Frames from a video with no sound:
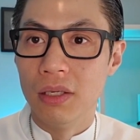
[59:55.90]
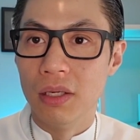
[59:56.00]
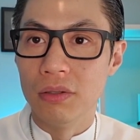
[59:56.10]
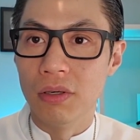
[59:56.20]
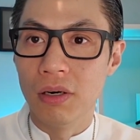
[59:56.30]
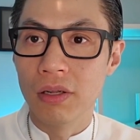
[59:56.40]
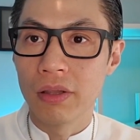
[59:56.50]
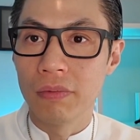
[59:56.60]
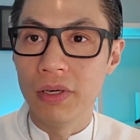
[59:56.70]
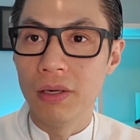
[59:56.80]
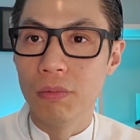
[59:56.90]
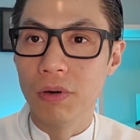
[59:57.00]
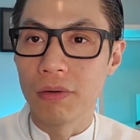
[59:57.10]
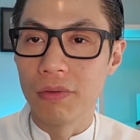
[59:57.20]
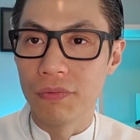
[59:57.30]
Do all three
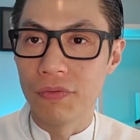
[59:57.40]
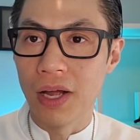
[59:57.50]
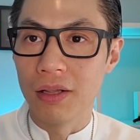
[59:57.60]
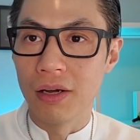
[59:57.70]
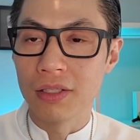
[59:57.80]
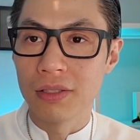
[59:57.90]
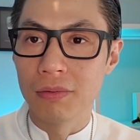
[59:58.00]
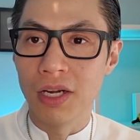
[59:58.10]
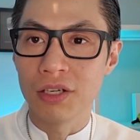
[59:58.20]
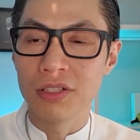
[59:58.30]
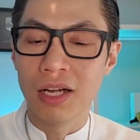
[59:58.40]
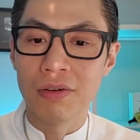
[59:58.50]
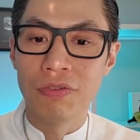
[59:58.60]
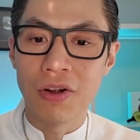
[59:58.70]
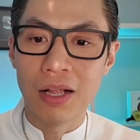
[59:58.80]
work with fat loss? We actually have a
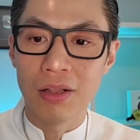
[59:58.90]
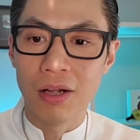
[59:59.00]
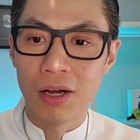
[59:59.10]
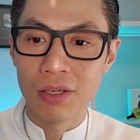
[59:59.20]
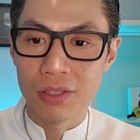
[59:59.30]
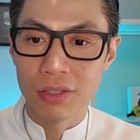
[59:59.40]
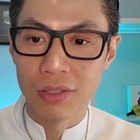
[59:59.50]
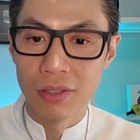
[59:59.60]
fat loss